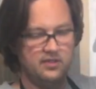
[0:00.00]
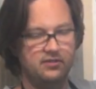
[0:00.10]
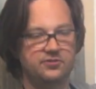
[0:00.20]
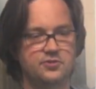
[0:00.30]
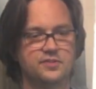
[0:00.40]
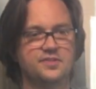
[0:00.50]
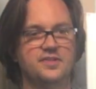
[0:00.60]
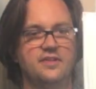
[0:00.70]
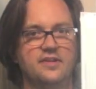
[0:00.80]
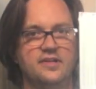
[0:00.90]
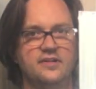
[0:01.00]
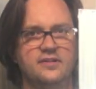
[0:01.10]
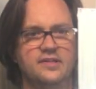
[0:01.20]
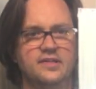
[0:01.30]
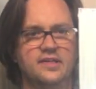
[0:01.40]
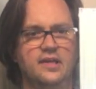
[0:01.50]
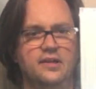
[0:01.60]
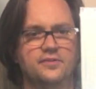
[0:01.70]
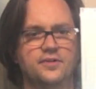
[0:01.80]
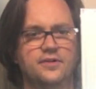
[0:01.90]
as you can see there, and
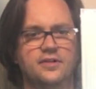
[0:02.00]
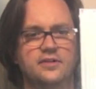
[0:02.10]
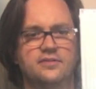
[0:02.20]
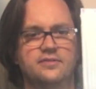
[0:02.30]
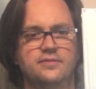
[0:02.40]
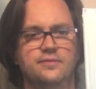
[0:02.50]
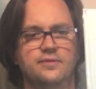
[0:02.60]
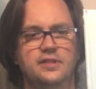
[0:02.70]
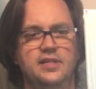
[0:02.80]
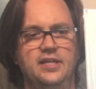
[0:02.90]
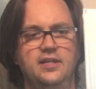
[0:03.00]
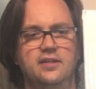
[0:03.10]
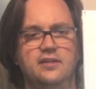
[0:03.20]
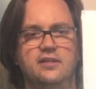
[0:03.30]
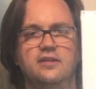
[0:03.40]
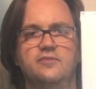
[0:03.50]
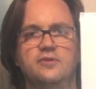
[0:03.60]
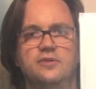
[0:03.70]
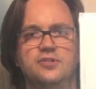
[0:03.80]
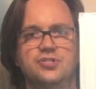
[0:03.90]
I'll turn it so the lighting can give
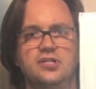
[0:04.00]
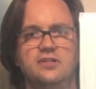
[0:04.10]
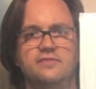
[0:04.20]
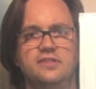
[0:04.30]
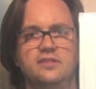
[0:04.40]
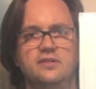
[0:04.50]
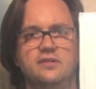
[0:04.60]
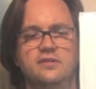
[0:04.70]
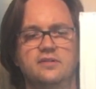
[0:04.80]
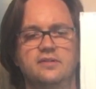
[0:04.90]
you a shot of it there.